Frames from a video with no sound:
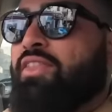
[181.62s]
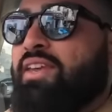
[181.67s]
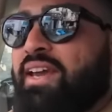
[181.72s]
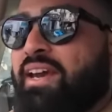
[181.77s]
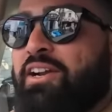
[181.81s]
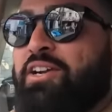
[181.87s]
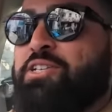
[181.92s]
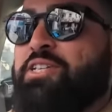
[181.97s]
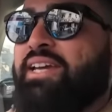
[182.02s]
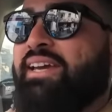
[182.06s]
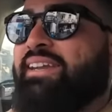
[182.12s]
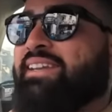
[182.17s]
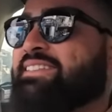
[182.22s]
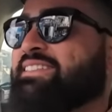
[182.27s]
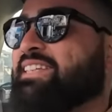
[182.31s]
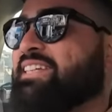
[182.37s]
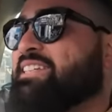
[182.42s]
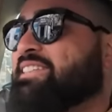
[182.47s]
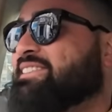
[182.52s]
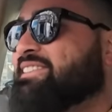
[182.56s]
the energy in the
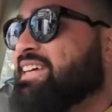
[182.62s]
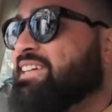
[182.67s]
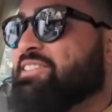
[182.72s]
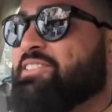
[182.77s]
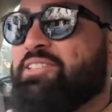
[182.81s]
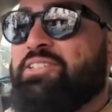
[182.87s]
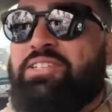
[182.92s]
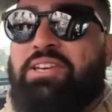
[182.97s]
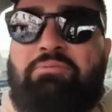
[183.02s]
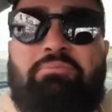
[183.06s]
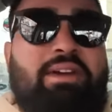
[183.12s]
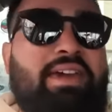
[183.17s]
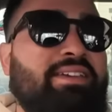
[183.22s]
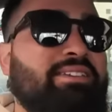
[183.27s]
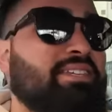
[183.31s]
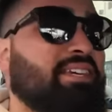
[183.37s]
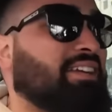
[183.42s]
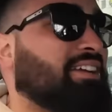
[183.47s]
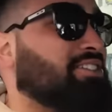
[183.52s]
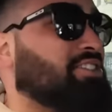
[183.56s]
city center is
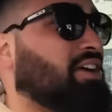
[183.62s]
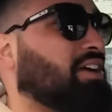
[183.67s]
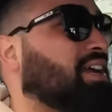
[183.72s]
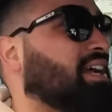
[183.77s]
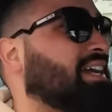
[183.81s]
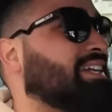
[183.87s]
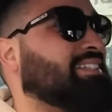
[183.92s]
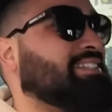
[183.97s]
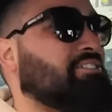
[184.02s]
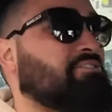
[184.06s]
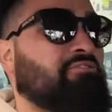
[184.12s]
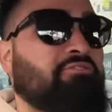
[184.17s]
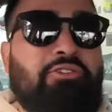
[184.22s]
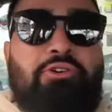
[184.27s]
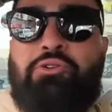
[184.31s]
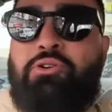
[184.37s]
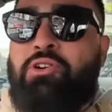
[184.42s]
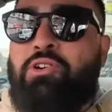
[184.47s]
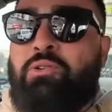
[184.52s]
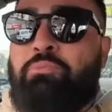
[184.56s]
amazing. There's all kinds of
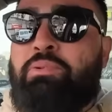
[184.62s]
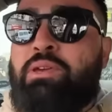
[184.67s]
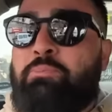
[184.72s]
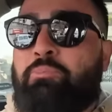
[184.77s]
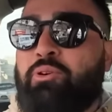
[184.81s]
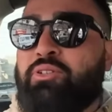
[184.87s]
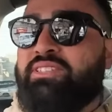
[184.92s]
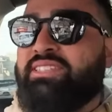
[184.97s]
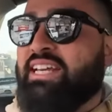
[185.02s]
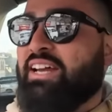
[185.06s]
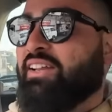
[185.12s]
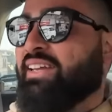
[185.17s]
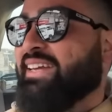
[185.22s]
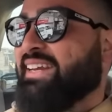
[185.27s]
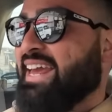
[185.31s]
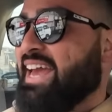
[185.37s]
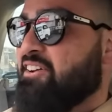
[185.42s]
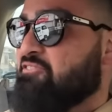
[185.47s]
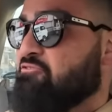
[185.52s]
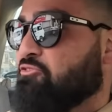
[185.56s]
food, yes. People
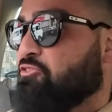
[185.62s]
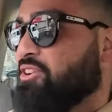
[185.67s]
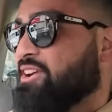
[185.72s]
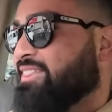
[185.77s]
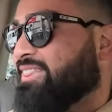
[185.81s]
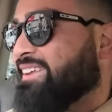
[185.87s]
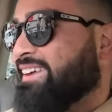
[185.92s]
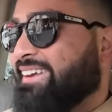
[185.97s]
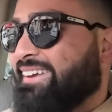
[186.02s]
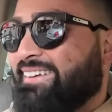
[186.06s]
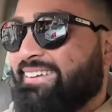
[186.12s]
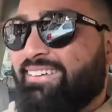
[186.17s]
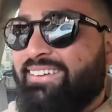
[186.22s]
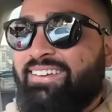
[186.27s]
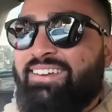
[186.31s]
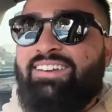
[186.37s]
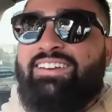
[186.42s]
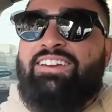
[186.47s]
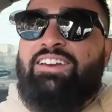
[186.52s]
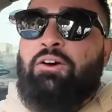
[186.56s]
selling everything.
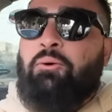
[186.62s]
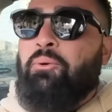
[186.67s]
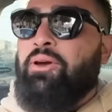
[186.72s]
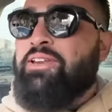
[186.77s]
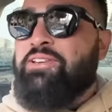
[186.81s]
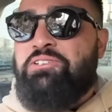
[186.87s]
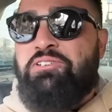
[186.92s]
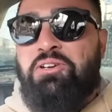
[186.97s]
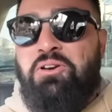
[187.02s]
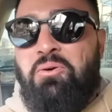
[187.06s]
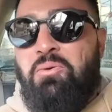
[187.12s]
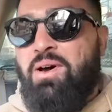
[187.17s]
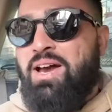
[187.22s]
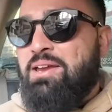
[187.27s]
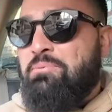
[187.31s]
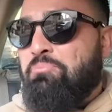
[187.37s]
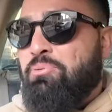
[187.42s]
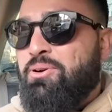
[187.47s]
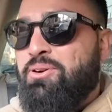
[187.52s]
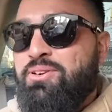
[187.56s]
Windshield
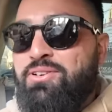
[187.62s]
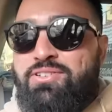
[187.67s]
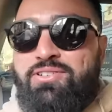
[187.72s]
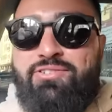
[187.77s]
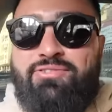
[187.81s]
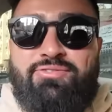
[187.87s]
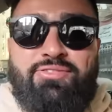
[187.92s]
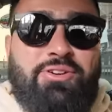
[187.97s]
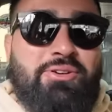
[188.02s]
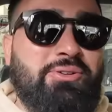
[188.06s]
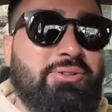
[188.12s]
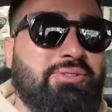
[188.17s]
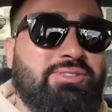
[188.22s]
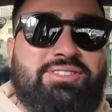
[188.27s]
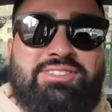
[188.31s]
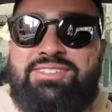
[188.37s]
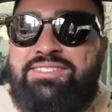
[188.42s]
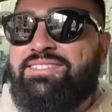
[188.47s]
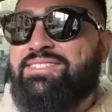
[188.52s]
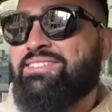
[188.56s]
wipers,
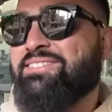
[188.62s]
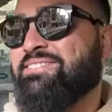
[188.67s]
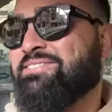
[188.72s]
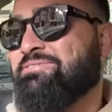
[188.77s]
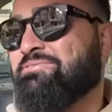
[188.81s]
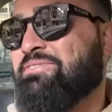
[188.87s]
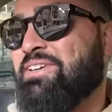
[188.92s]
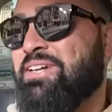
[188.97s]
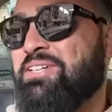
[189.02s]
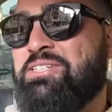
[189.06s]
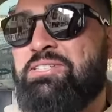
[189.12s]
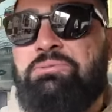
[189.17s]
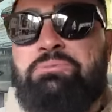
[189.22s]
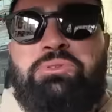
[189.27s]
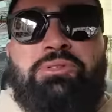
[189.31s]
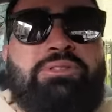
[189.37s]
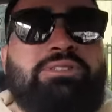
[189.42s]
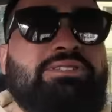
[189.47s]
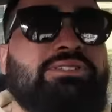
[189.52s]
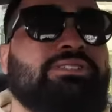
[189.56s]
fruits,
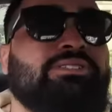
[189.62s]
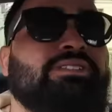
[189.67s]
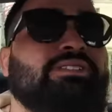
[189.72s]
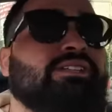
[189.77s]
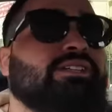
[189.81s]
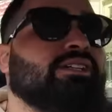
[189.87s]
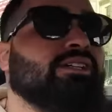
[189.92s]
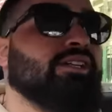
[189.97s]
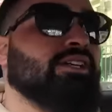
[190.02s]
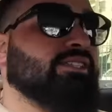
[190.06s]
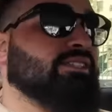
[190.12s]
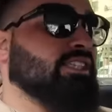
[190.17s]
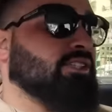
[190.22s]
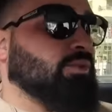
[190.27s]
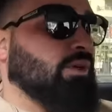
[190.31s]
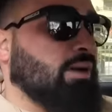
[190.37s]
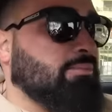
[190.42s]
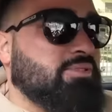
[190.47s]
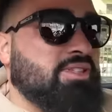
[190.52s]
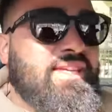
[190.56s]
vegetables. Is
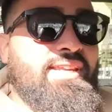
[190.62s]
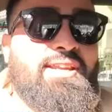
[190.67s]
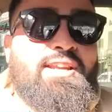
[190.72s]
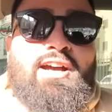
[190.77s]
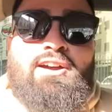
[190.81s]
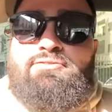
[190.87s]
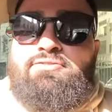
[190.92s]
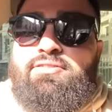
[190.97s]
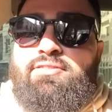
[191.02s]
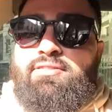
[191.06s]
this where I'm getting off?